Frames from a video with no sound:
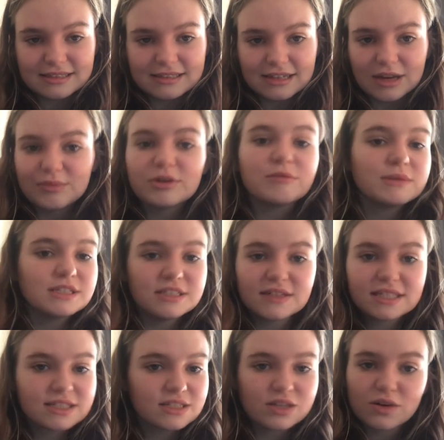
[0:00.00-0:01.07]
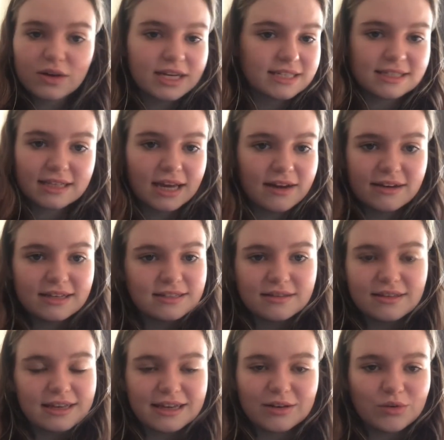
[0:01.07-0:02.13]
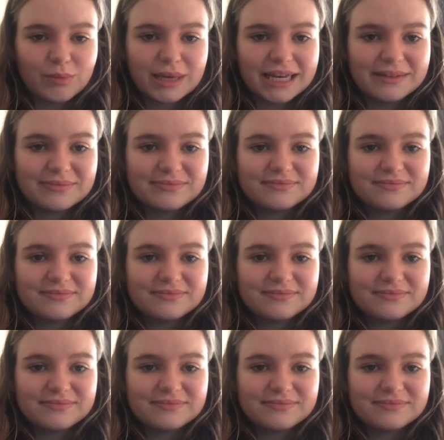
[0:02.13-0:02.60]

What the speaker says: I promise you it's not as scary as you think it will be.